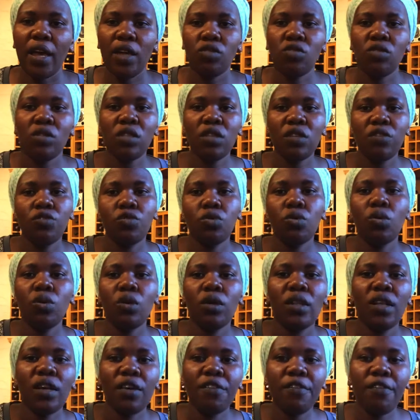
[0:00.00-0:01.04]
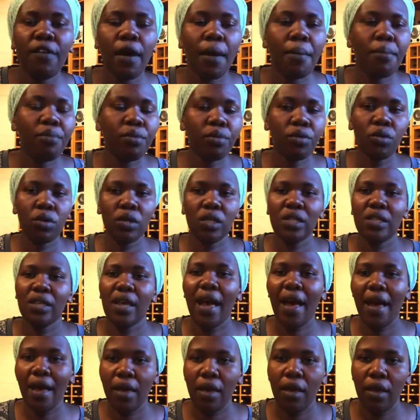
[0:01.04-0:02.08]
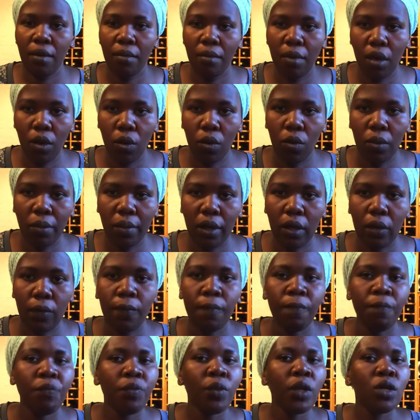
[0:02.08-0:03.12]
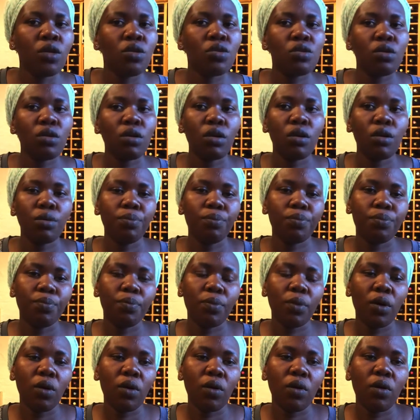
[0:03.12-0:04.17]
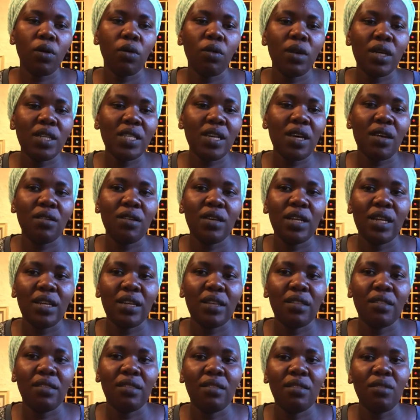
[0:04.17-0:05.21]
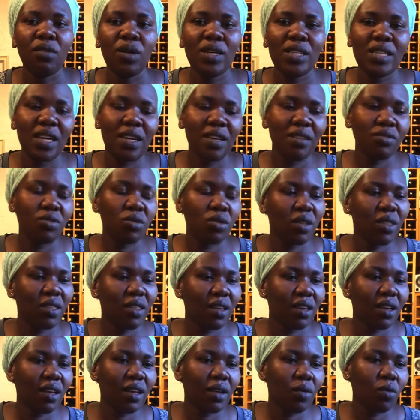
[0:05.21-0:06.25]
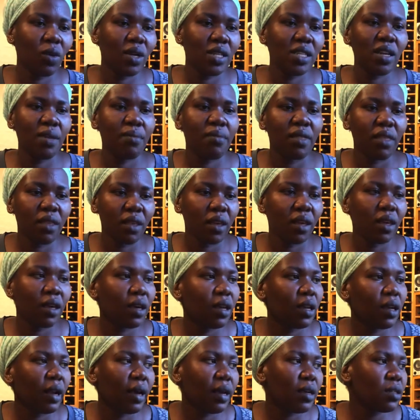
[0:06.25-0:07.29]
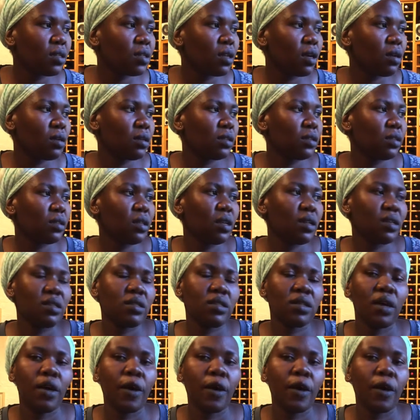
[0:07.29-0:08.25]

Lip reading: don't have to go that far because I am a woman. So what I'm thinking right now is that